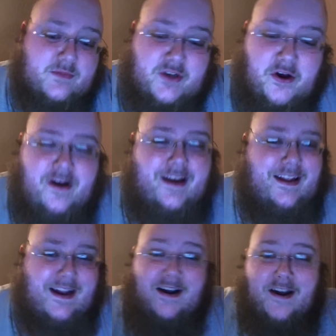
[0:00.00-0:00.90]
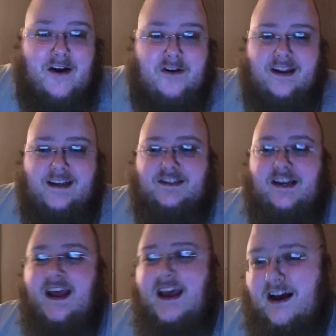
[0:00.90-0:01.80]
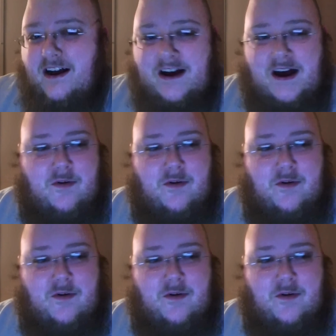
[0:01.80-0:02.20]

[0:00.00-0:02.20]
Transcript: So there you go, Dish. I